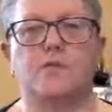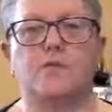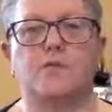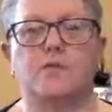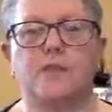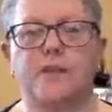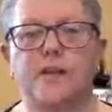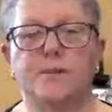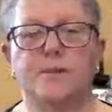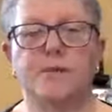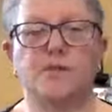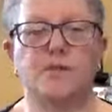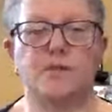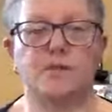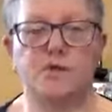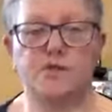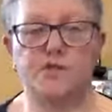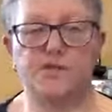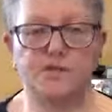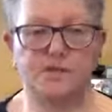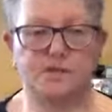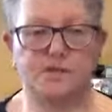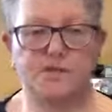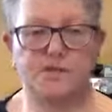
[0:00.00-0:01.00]
the chemical
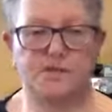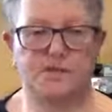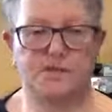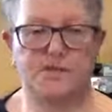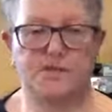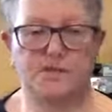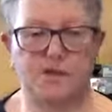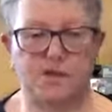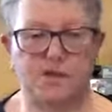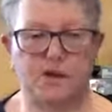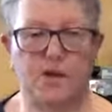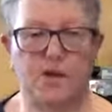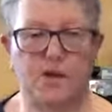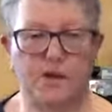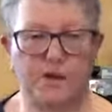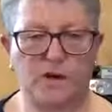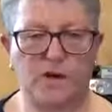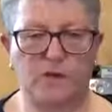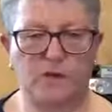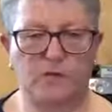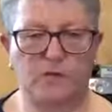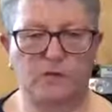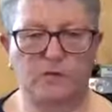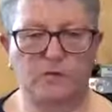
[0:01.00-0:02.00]
processes that are going
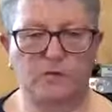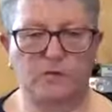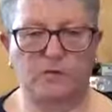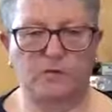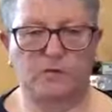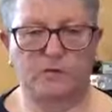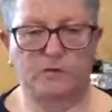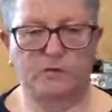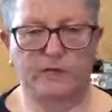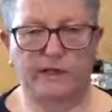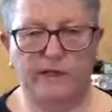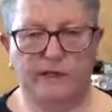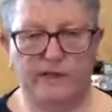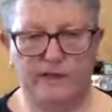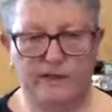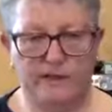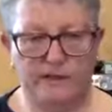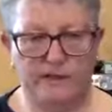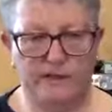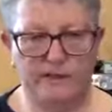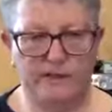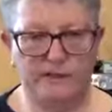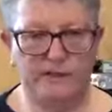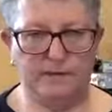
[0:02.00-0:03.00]
on
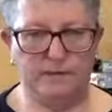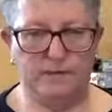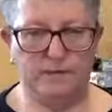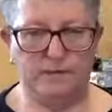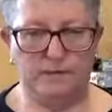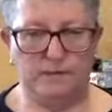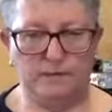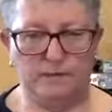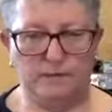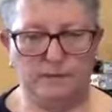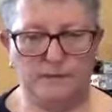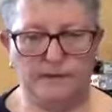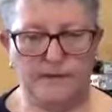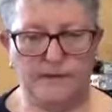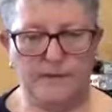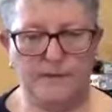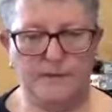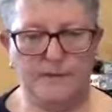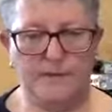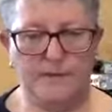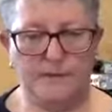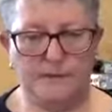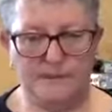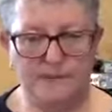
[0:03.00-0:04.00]

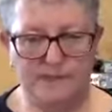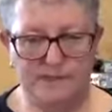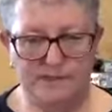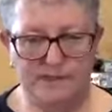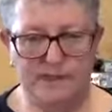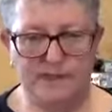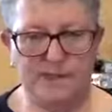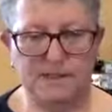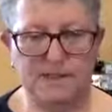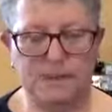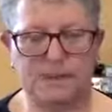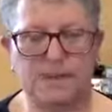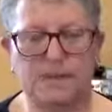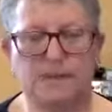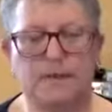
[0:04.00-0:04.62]
in the starter.